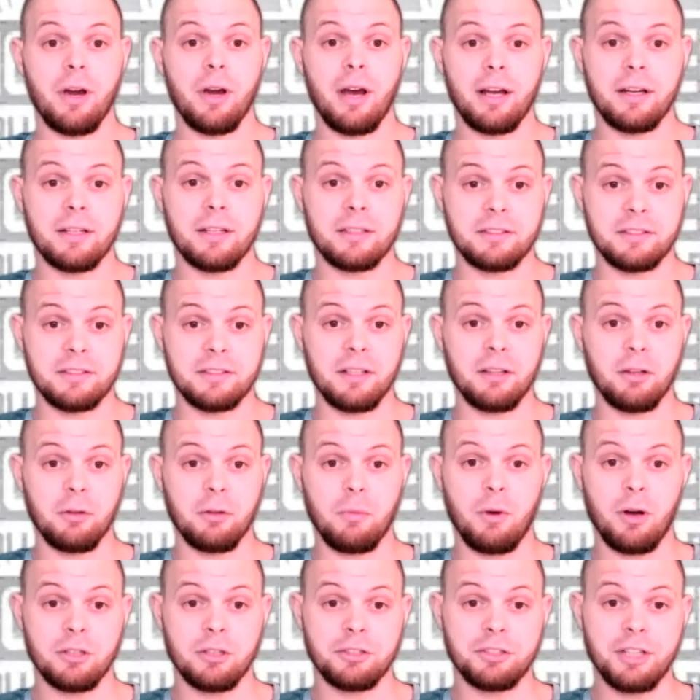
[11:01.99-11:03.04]
I could see
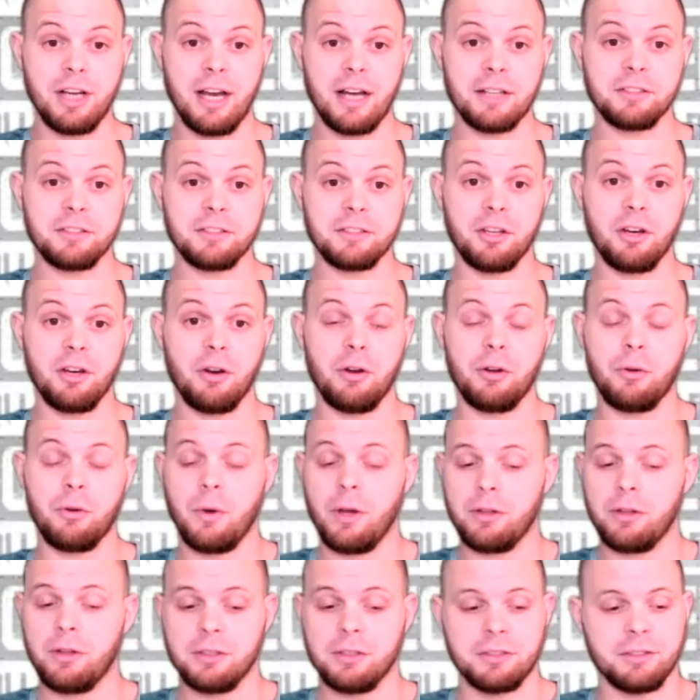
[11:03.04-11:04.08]
Lamar Jackson going,
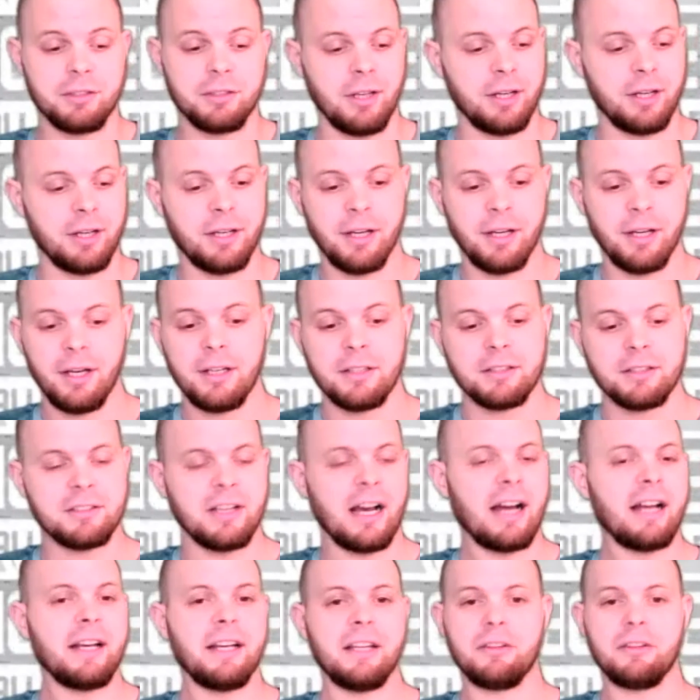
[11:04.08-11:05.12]
whether it's like
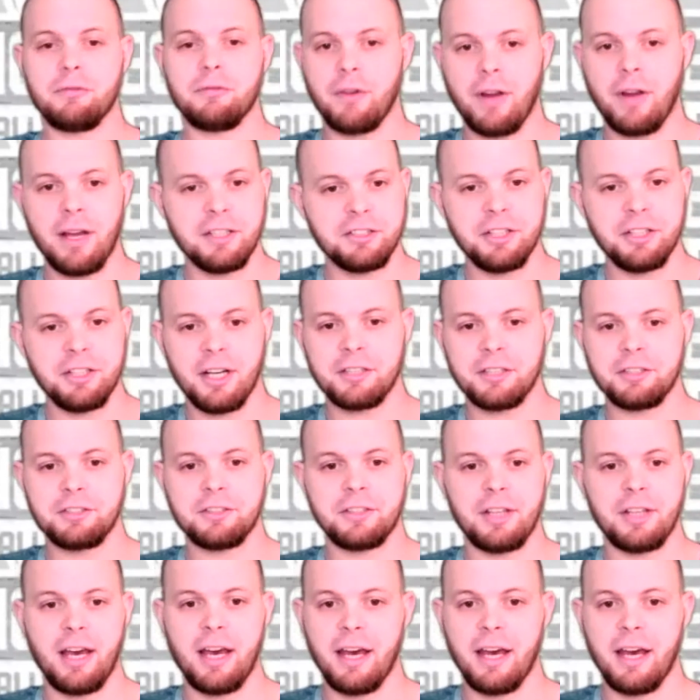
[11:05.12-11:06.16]
signing the franchise
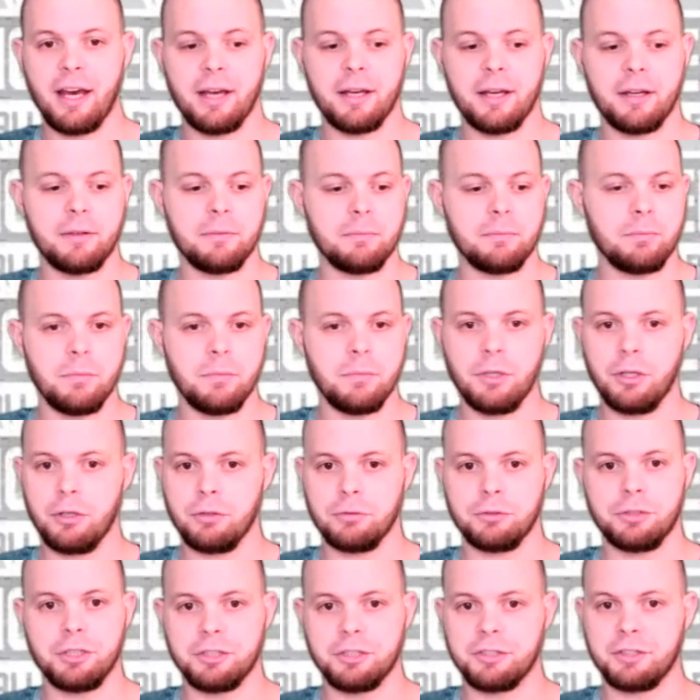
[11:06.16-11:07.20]
tag, you
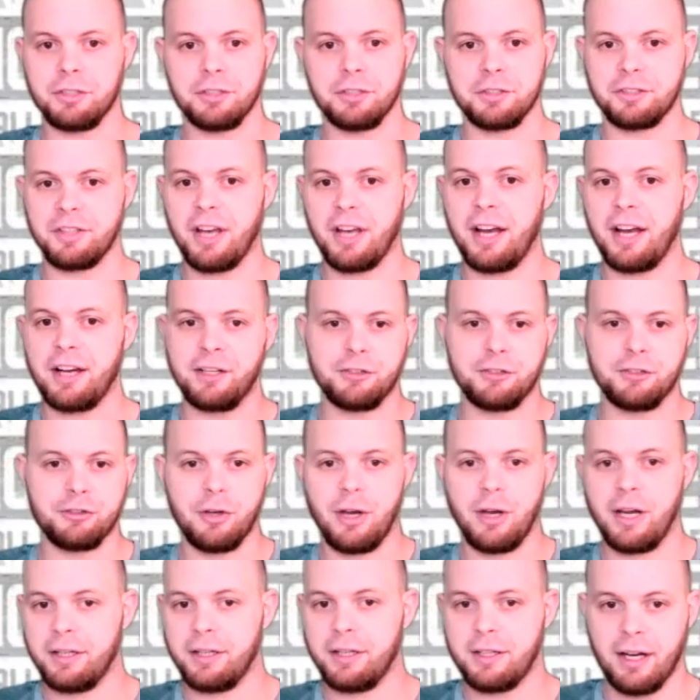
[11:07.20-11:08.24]
know, just a sign and
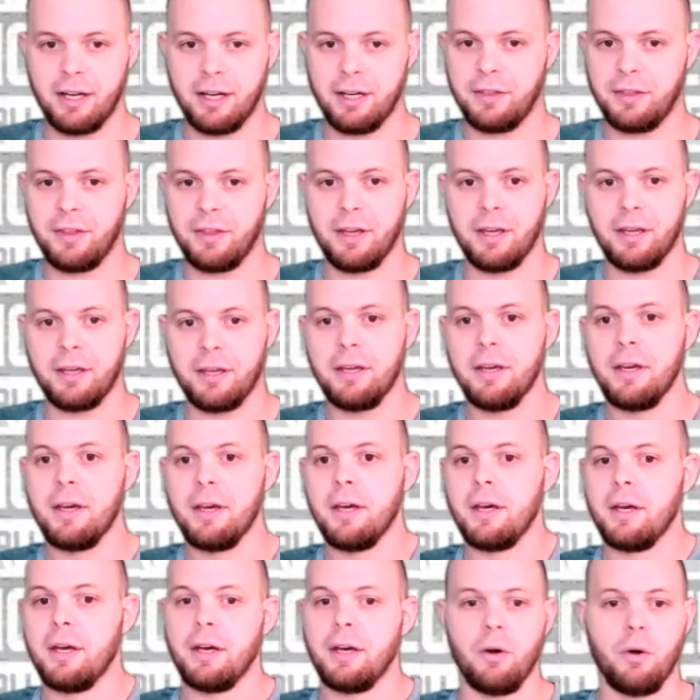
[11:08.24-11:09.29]
trade kind of thing,
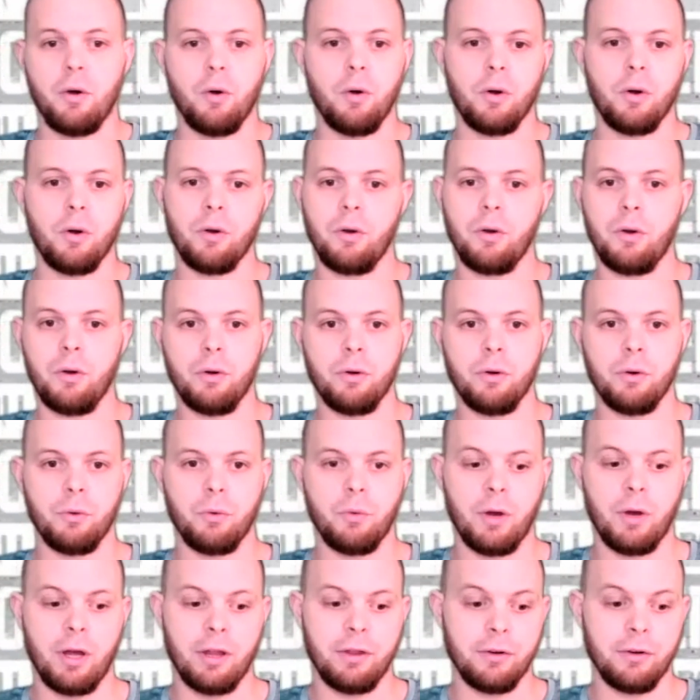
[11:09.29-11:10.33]
or or
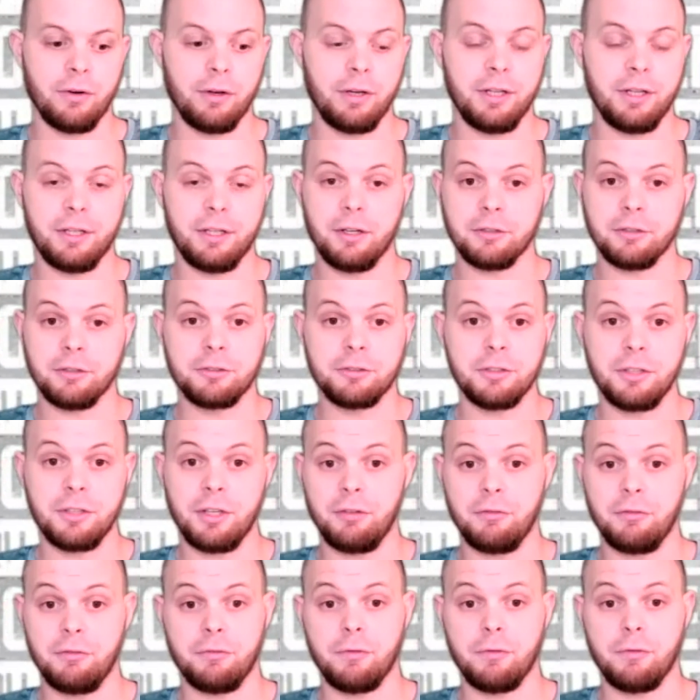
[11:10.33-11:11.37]
whether he goes
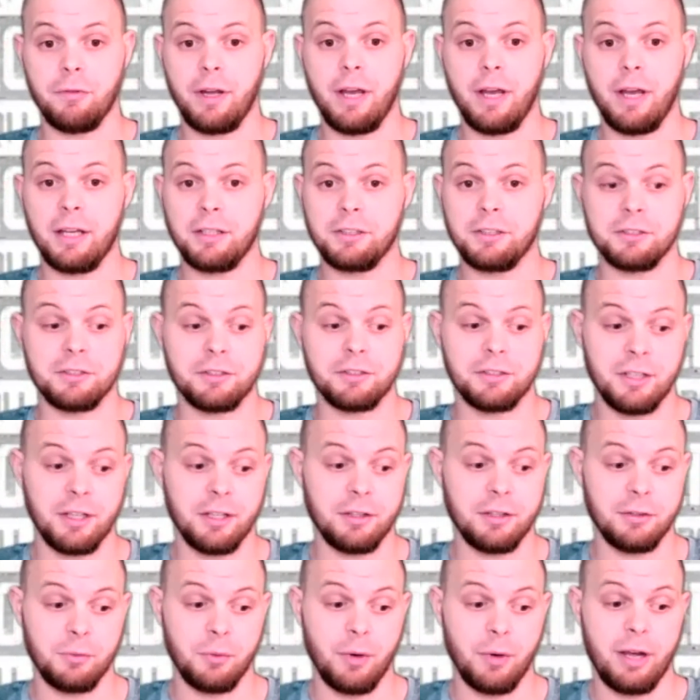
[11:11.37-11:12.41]
in free agency
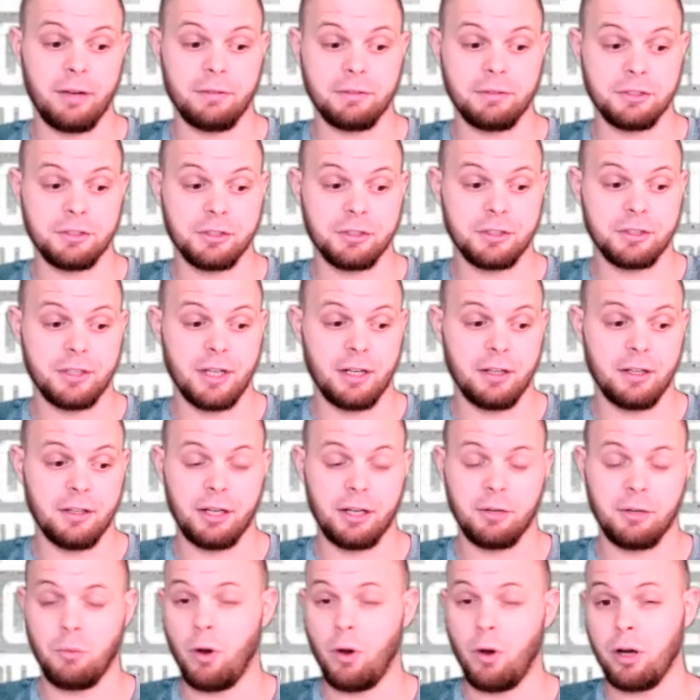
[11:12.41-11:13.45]
and the Ravens just kind of
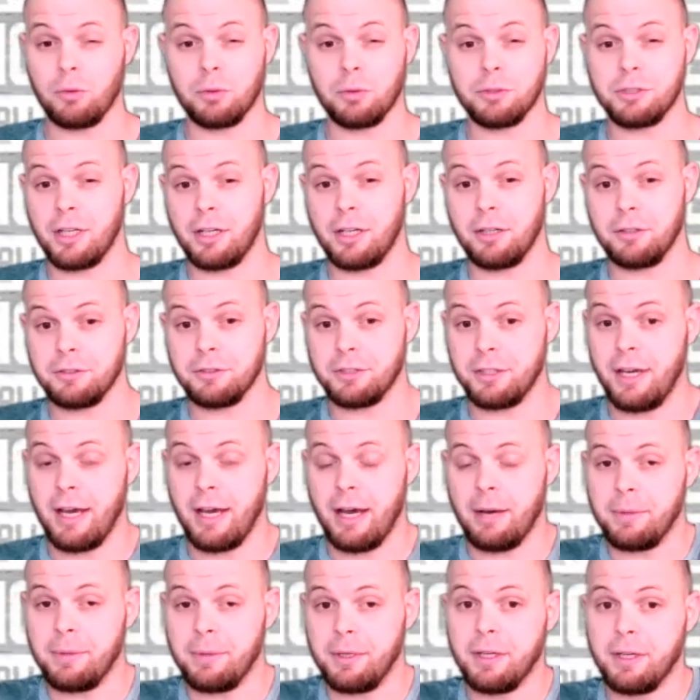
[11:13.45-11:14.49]
let him walk, which I don't see
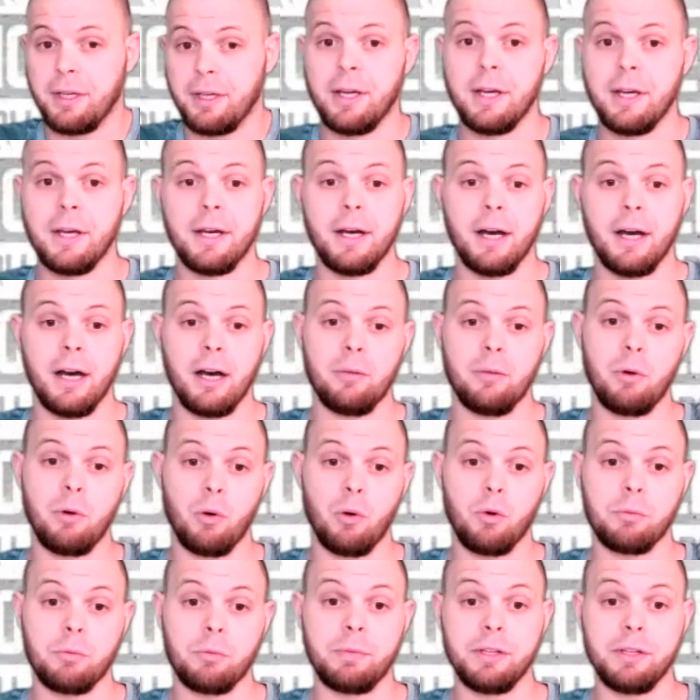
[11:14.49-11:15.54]
happening. Uh, but
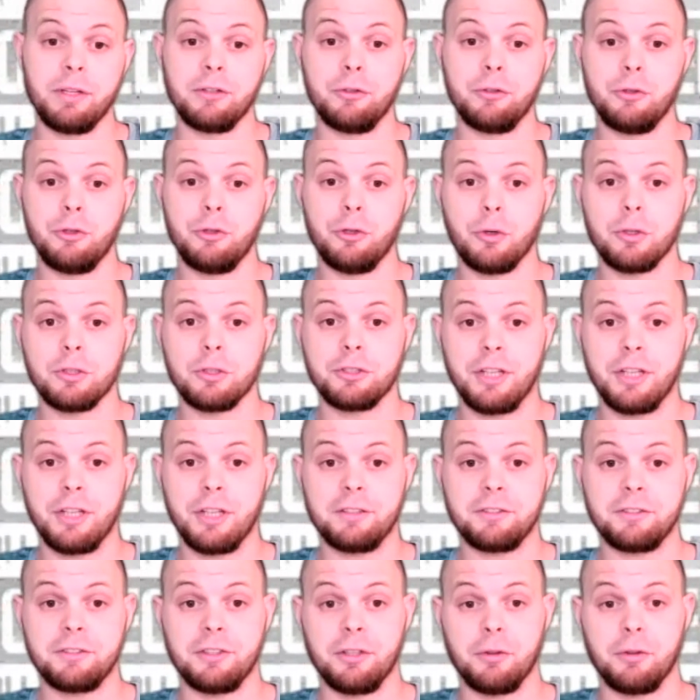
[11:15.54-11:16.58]
would be the New York
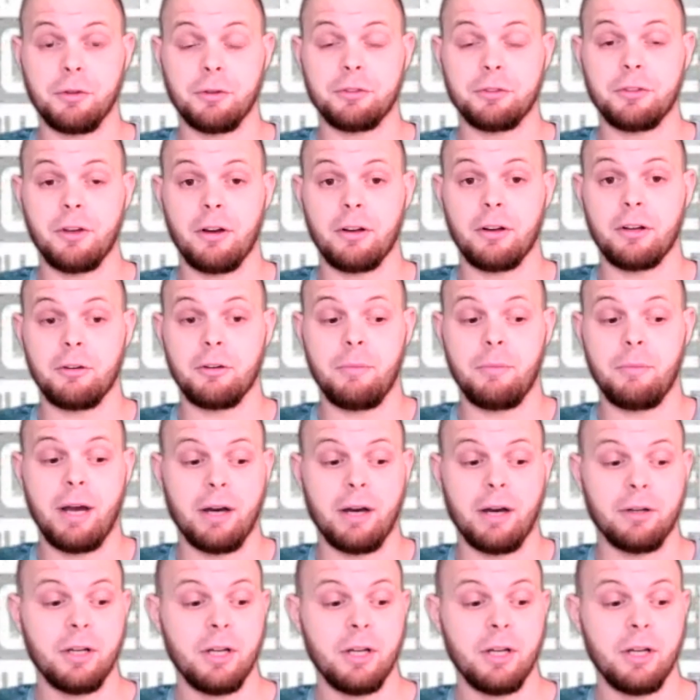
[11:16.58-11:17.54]
Jets. You know, they're talking about